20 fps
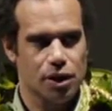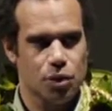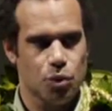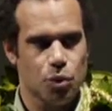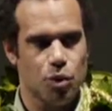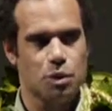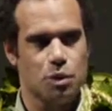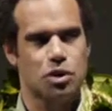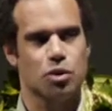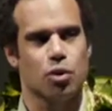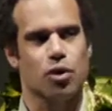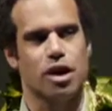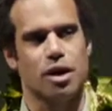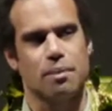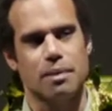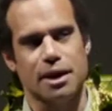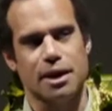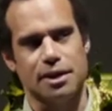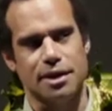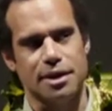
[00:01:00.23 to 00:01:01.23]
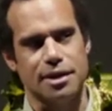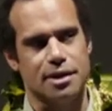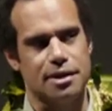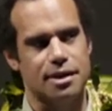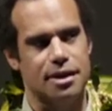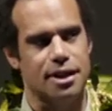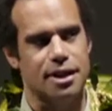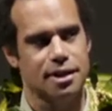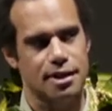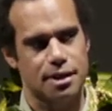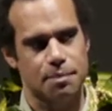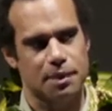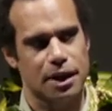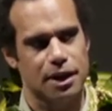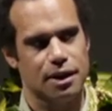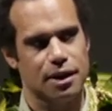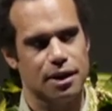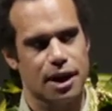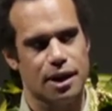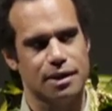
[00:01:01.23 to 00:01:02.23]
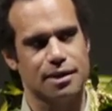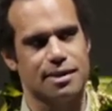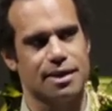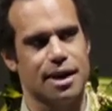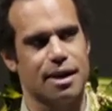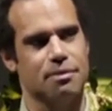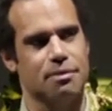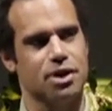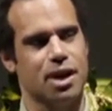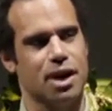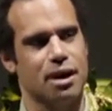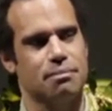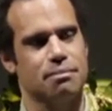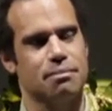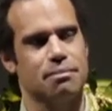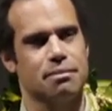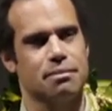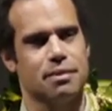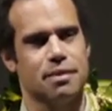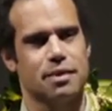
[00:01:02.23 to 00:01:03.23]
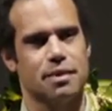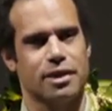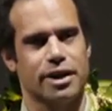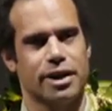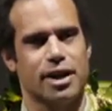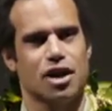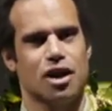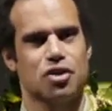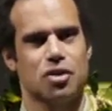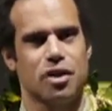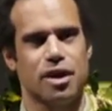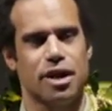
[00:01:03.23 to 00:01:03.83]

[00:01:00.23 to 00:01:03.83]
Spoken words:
We were talking about these things, but at the same time, the cultural